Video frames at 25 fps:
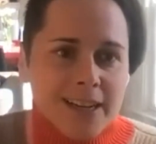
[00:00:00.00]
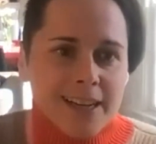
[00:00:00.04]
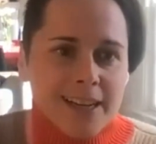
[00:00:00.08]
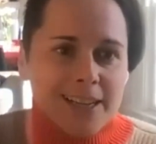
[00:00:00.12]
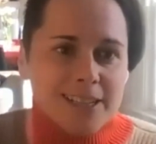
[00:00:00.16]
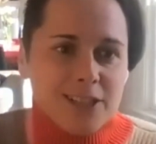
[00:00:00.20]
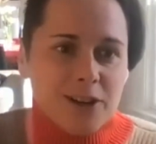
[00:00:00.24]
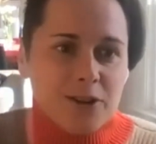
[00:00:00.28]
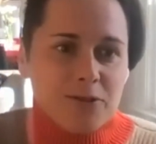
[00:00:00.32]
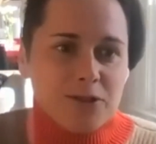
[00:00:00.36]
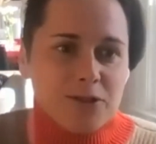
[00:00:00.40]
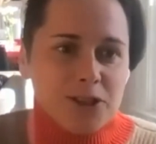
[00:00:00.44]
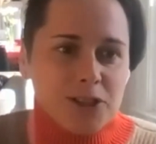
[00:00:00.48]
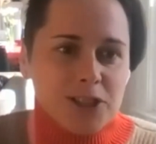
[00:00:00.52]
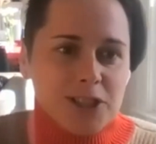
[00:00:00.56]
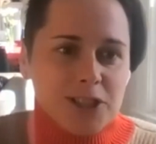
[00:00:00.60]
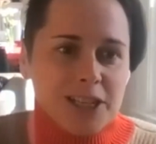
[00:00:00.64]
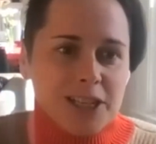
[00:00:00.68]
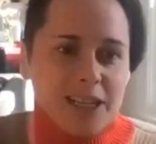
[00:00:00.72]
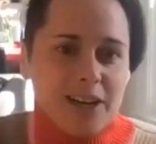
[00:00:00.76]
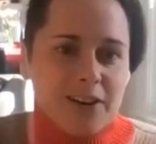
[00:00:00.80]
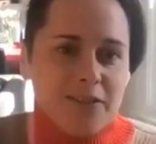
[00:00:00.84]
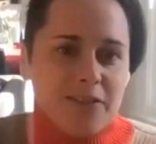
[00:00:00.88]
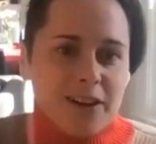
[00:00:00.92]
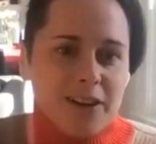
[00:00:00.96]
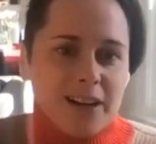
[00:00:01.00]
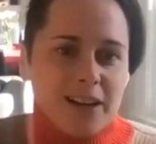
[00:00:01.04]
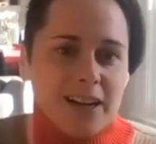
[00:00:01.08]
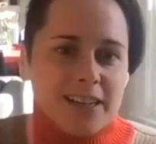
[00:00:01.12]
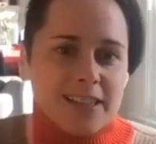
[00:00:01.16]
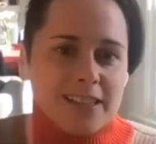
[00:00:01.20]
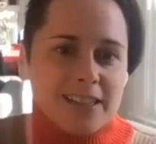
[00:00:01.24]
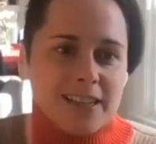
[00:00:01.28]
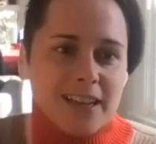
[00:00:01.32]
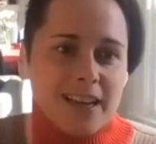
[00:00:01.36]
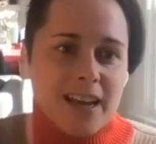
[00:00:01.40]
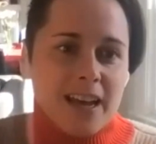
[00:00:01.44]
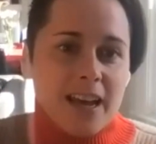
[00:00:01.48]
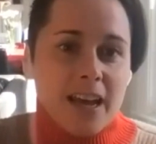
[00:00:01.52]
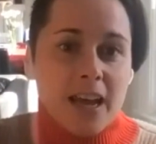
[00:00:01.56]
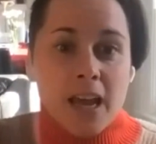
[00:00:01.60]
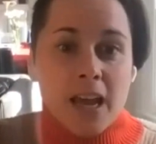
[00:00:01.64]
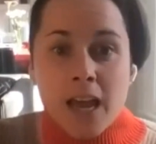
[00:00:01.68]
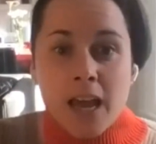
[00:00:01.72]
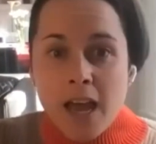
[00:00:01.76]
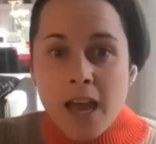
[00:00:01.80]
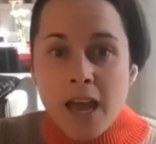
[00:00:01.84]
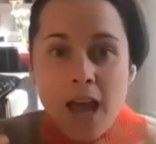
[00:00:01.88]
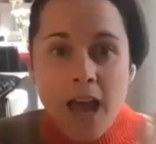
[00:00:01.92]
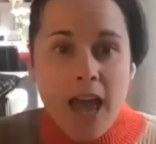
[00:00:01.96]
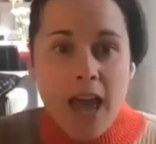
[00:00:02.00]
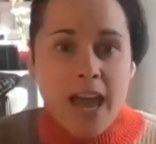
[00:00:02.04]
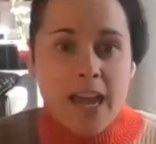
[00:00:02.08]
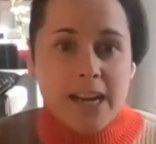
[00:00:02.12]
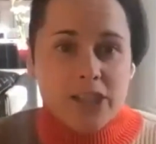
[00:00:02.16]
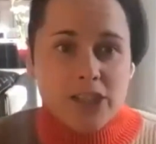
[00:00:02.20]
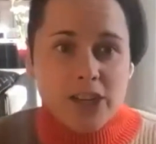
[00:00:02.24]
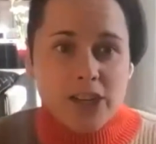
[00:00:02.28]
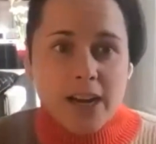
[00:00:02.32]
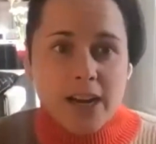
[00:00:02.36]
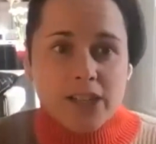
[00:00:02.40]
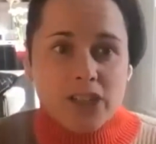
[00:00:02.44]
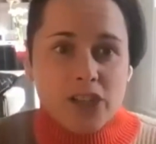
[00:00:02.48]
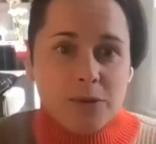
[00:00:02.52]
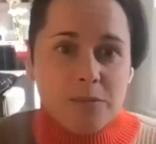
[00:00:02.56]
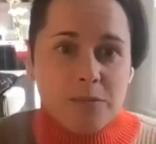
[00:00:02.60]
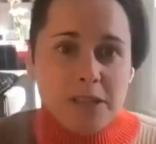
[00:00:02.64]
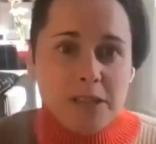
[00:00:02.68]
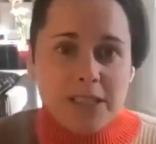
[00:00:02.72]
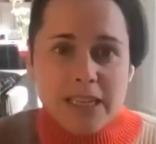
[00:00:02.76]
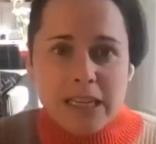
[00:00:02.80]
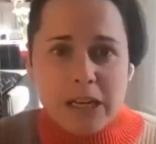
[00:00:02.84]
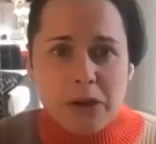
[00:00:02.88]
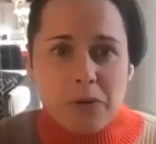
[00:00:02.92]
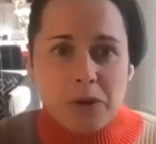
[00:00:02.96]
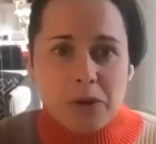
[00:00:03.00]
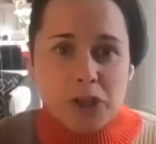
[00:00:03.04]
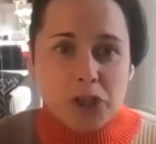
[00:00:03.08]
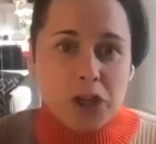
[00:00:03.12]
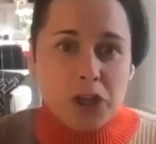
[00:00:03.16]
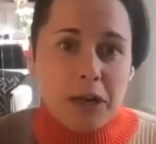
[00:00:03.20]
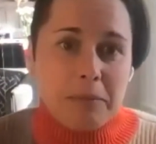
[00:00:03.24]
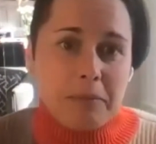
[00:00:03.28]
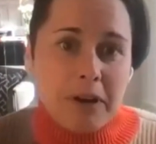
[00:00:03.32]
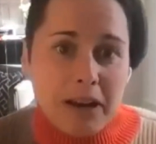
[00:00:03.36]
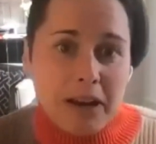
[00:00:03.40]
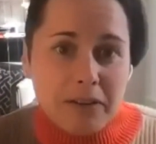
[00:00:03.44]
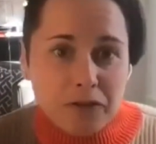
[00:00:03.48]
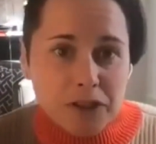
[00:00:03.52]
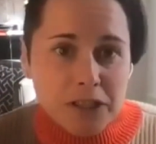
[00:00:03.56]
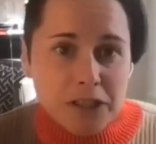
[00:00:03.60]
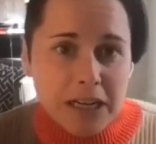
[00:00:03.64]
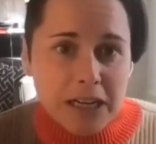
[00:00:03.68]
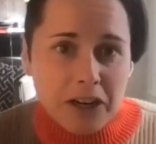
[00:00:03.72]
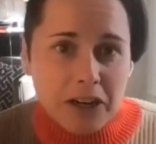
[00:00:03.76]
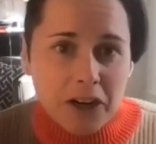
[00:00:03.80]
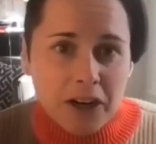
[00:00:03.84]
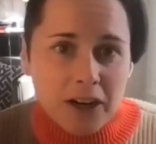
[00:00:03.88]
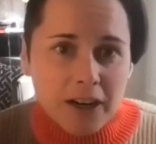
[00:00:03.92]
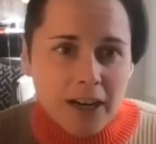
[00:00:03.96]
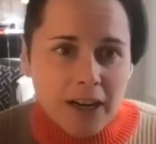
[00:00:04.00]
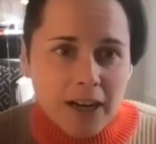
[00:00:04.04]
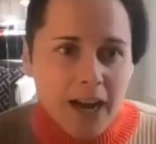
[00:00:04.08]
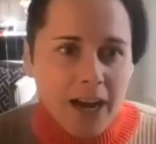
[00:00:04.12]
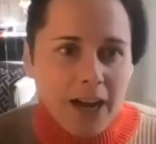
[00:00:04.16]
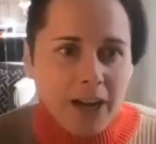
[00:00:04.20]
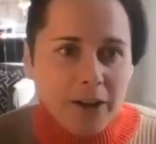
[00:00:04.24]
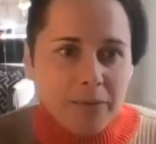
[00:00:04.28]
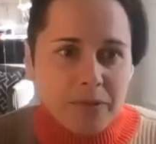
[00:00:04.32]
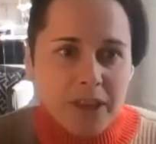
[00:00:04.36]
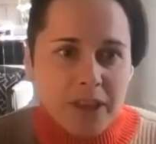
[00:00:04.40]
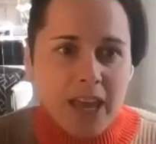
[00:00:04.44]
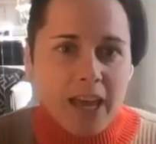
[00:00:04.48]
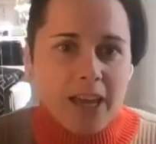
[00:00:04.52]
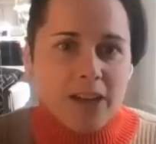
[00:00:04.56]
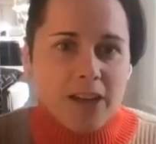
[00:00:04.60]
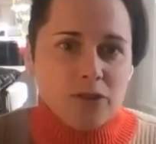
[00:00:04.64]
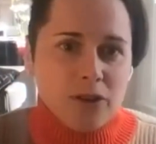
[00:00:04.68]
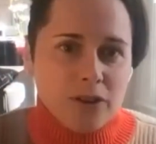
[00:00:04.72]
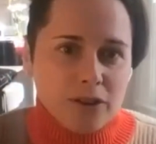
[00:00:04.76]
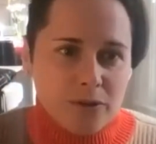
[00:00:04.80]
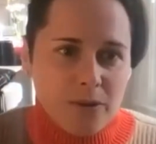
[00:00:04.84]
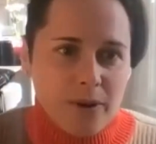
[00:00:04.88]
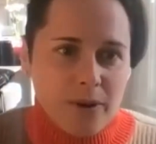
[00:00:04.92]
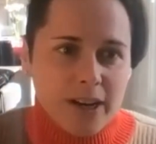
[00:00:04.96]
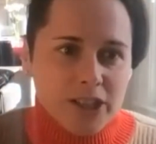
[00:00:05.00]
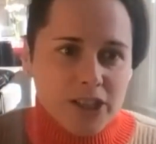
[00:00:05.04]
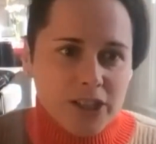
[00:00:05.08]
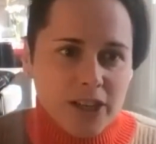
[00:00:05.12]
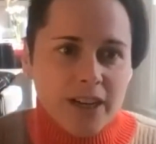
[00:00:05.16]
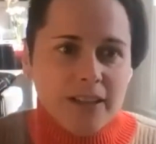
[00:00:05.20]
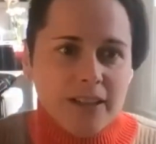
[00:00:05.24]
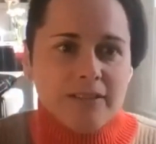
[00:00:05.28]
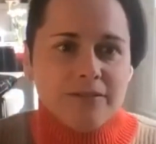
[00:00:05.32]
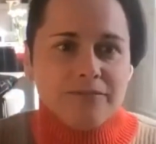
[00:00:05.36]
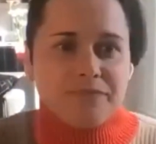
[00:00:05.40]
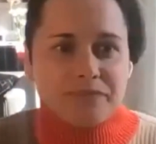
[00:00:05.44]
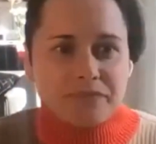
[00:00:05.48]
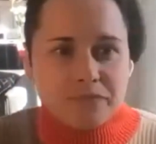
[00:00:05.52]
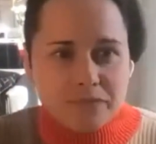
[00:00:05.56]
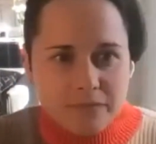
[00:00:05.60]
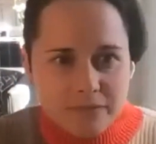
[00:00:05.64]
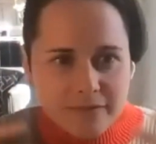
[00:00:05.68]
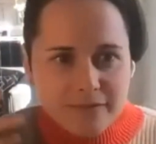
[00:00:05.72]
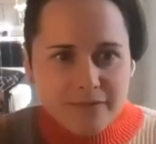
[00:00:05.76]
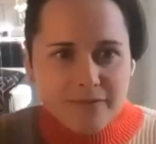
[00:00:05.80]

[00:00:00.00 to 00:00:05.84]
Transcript: So just think of it as like, hey, ChatGPT, what should I make for dinner? The age-old question.